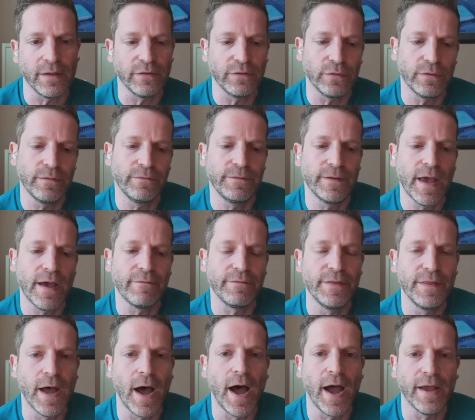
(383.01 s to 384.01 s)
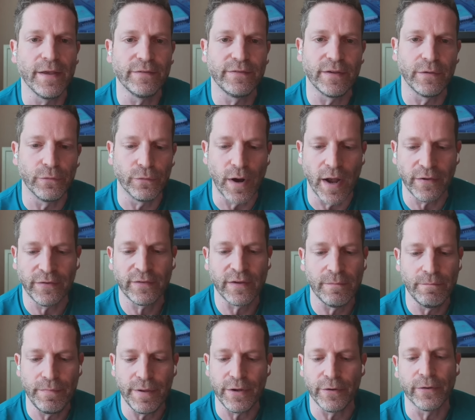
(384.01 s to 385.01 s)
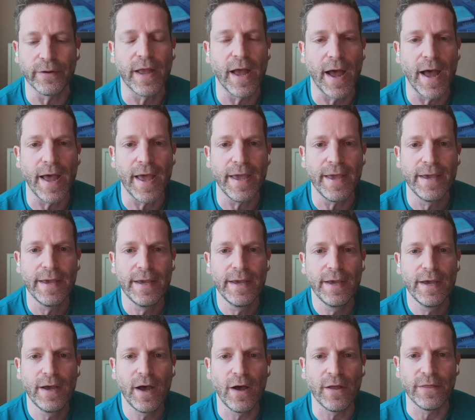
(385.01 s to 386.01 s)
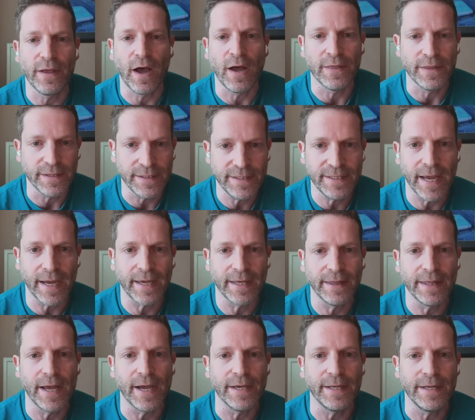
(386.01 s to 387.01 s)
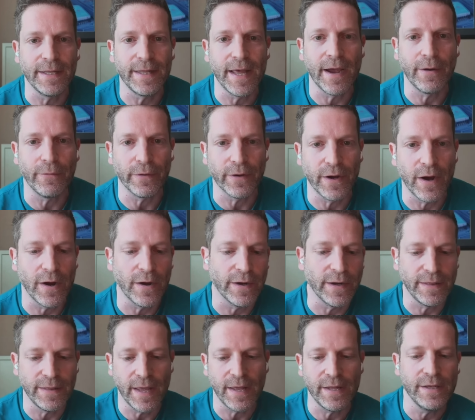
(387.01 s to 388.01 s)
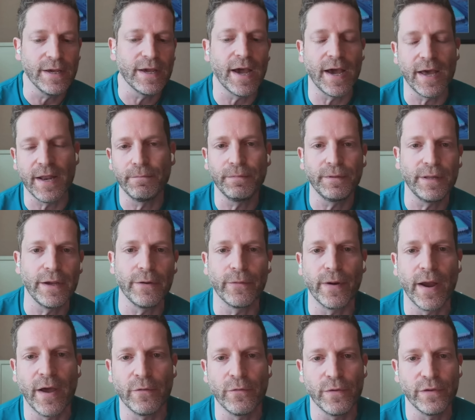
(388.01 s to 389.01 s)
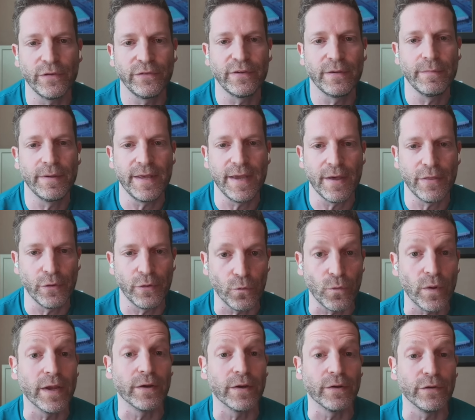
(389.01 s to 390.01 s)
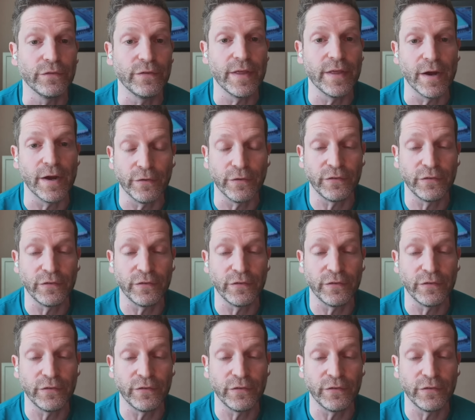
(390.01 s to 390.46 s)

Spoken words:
And so if you have Nyes, then Russ can be your guy on the second line in that regard, and then you kind of play around with some of the other wingers there.